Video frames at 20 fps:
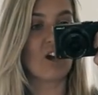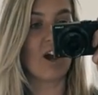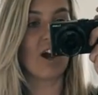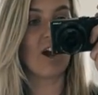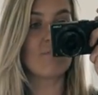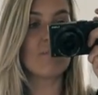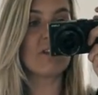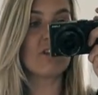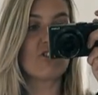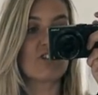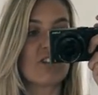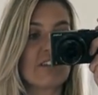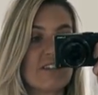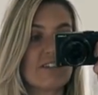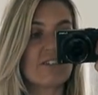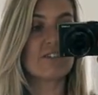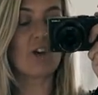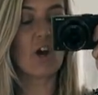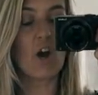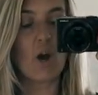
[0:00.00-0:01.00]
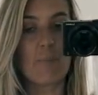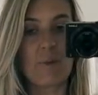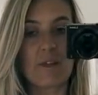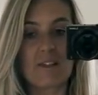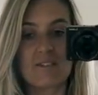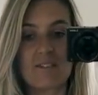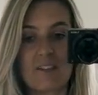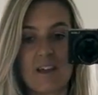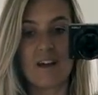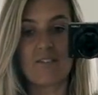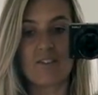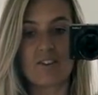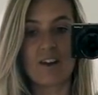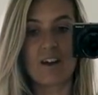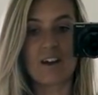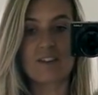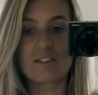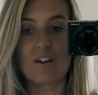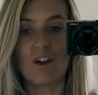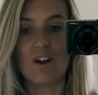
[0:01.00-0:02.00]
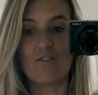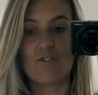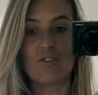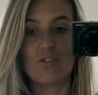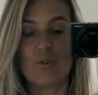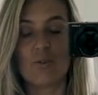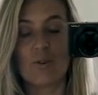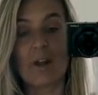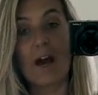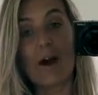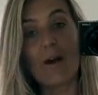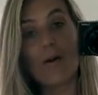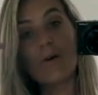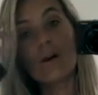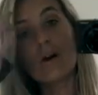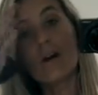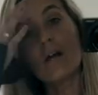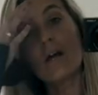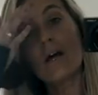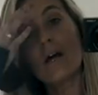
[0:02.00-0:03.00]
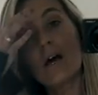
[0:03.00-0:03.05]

I'm literally determined to have a nice afternoon out.